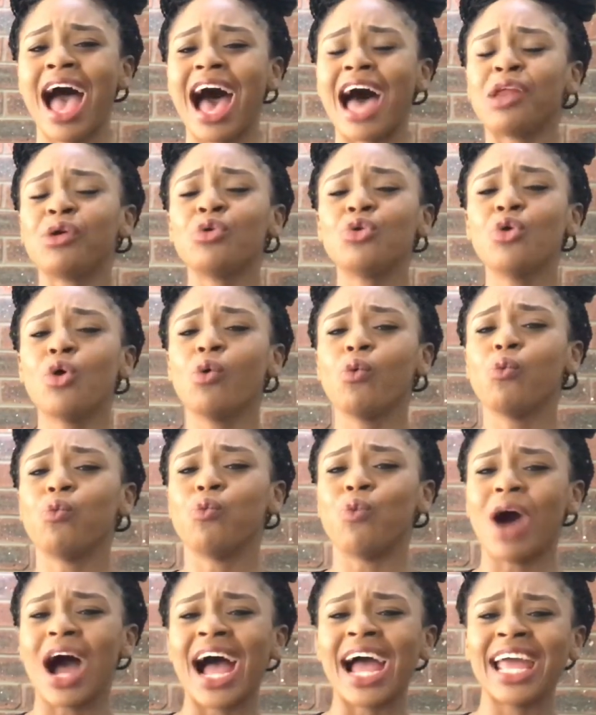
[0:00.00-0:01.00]
I don't know
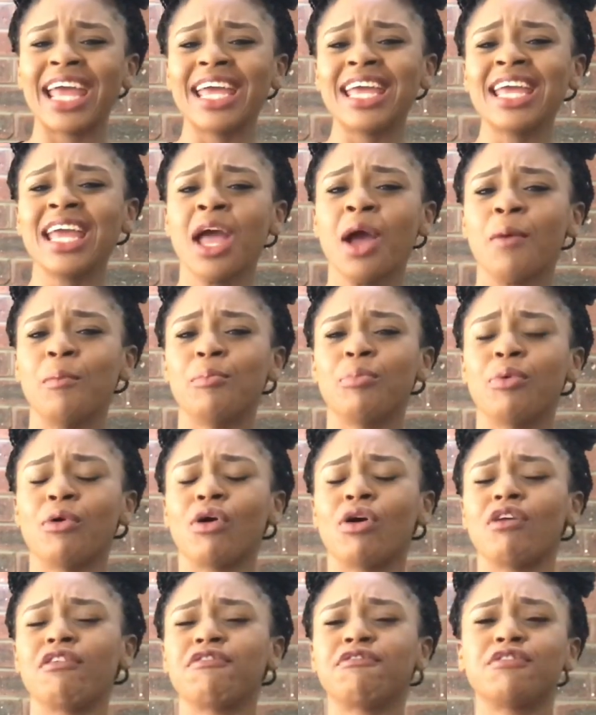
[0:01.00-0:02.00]
why,
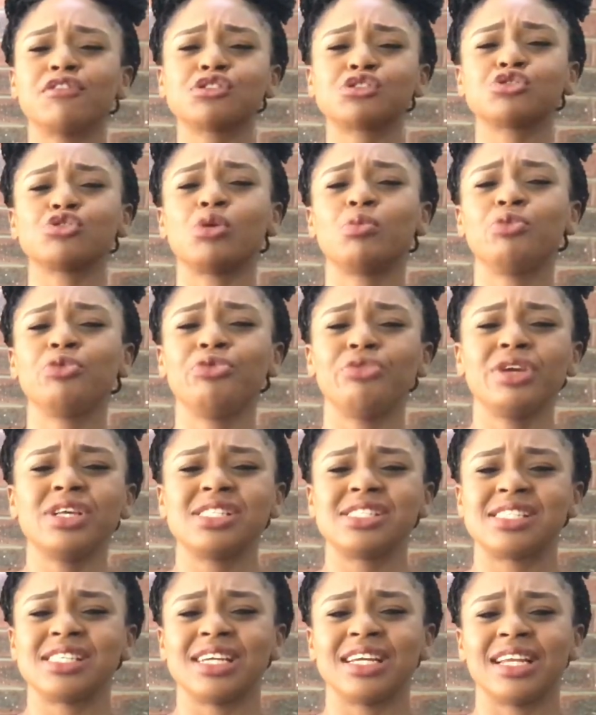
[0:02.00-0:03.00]
but for some
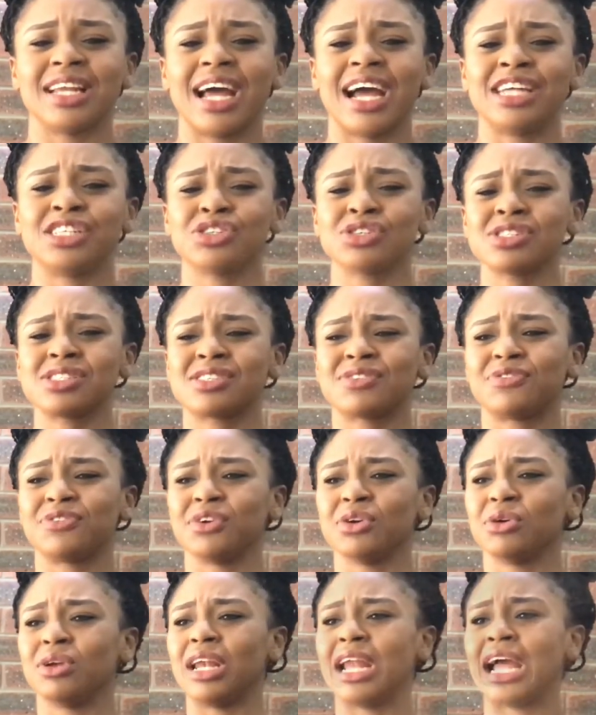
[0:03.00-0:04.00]
reason, I just feel